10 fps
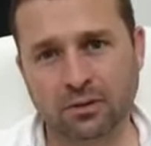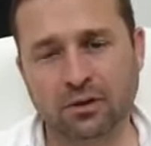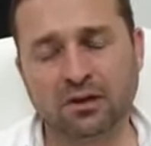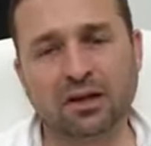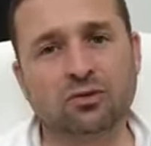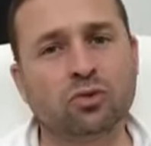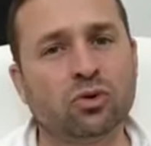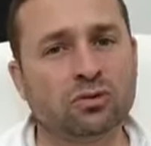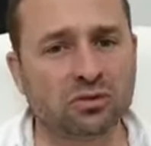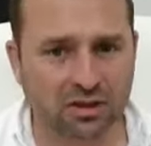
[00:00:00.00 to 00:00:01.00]
and to
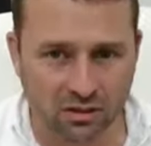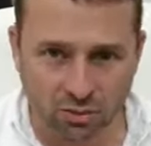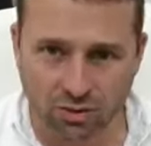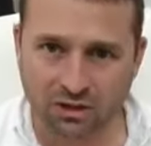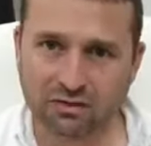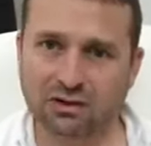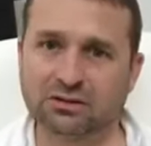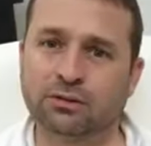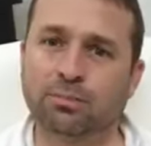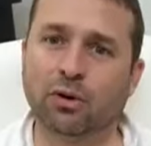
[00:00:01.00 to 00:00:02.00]
continue giving the
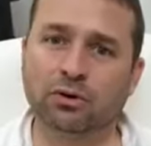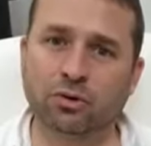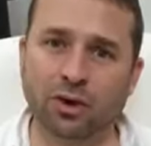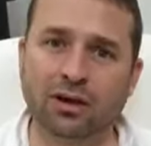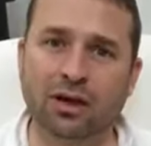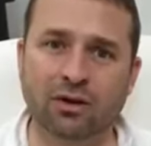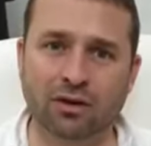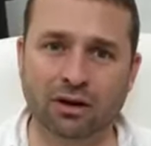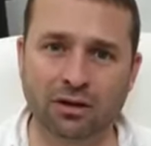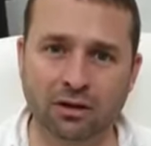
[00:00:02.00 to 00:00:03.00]
support to
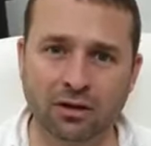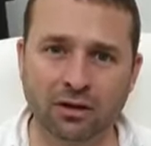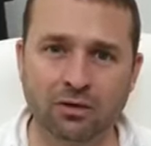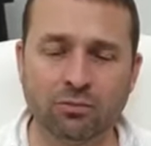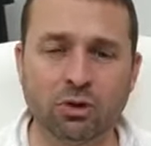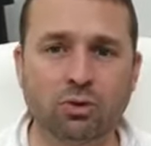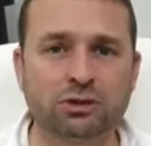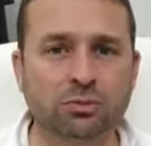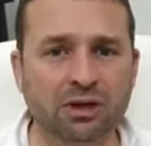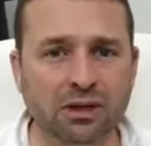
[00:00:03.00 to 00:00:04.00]
Hakeren, because
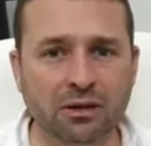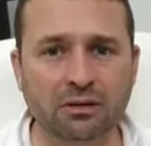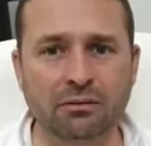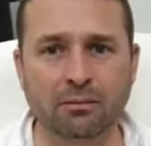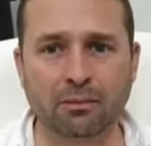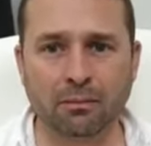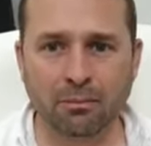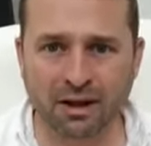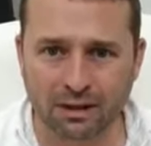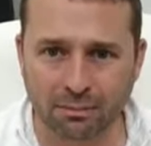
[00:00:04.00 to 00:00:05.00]
bringing
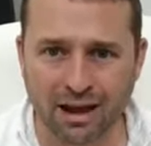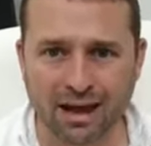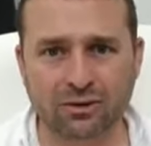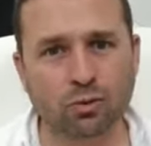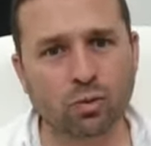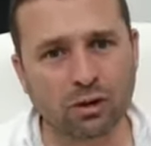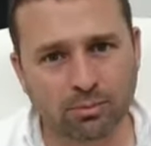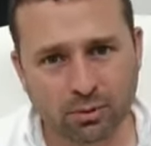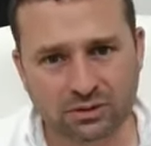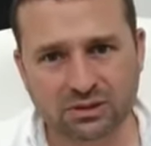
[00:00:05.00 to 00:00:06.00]
money back to one
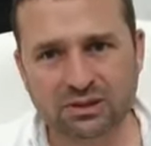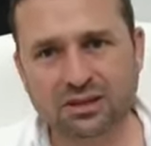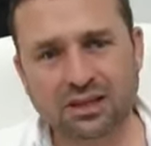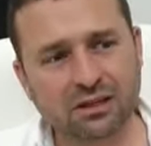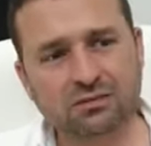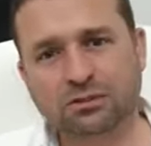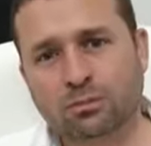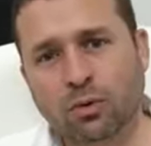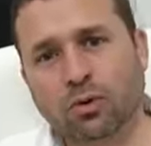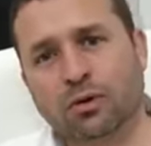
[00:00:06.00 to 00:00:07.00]
person gives
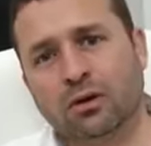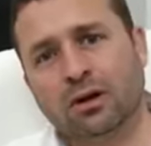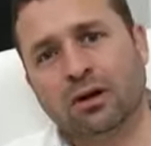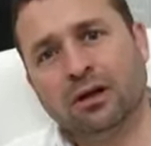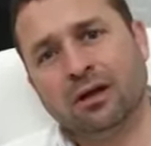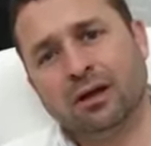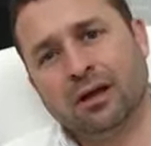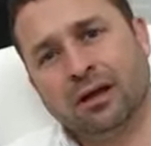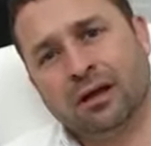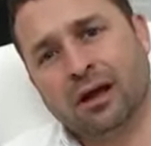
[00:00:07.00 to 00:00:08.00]
more
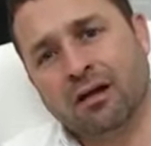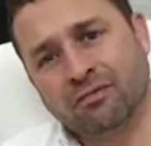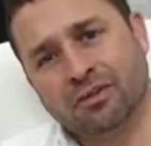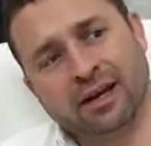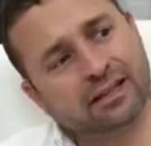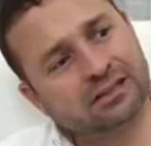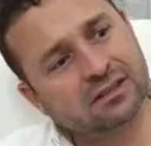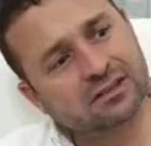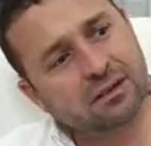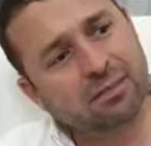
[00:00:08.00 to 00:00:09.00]
confidence
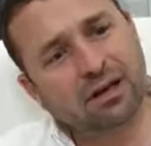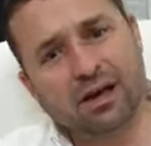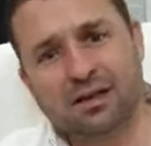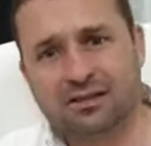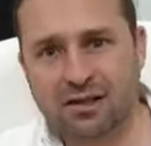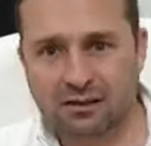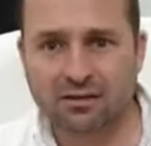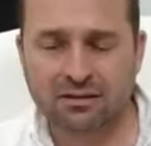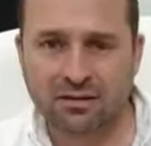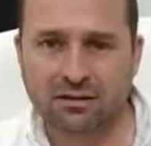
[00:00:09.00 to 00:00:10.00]
that somebody else, that
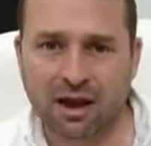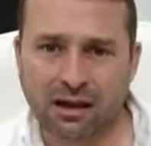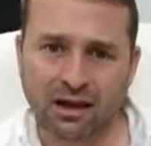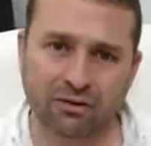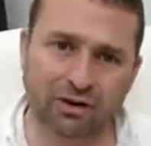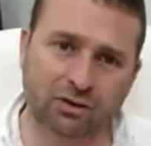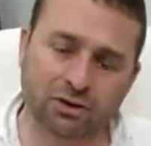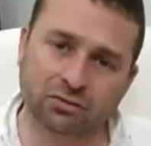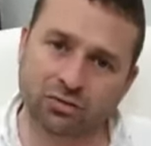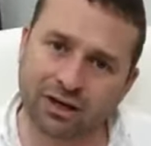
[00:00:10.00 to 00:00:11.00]
Hakeren
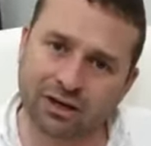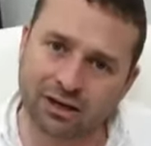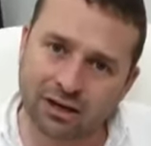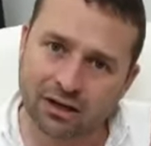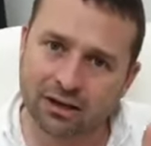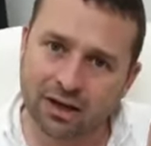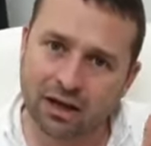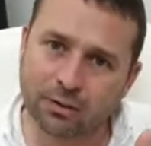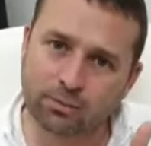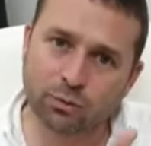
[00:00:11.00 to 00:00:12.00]
could really
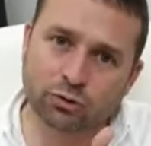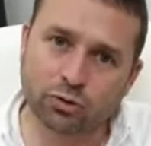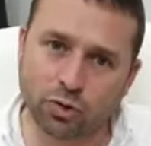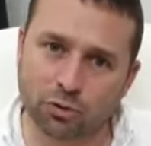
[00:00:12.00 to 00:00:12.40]
help you to go